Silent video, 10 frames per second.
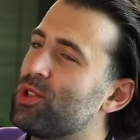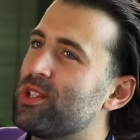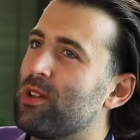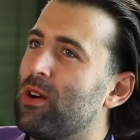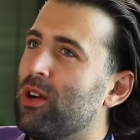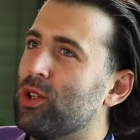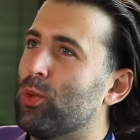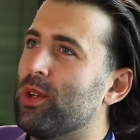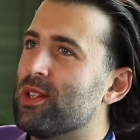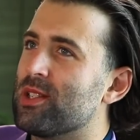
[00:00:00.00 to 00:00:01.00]
to start
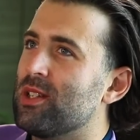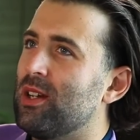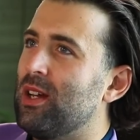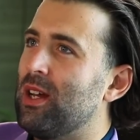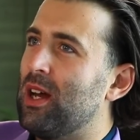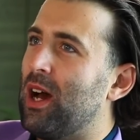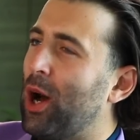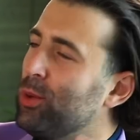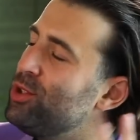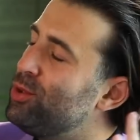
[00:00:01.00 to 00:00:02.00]
with
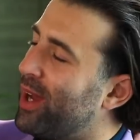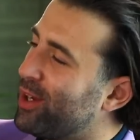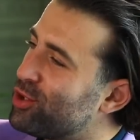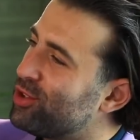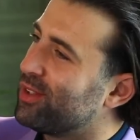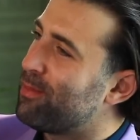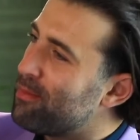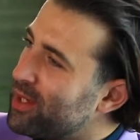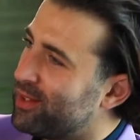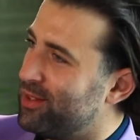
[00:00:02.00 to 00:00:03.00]
how did you actually
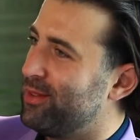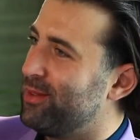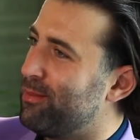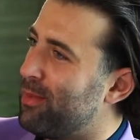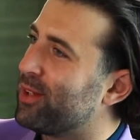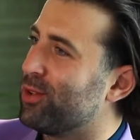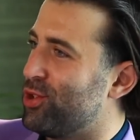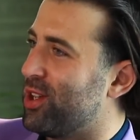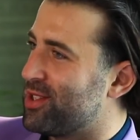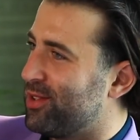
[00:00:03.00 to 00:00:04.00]
meet Michael
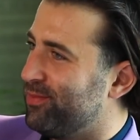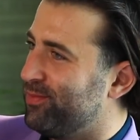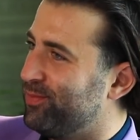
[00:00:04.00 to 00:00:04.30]
Jackson?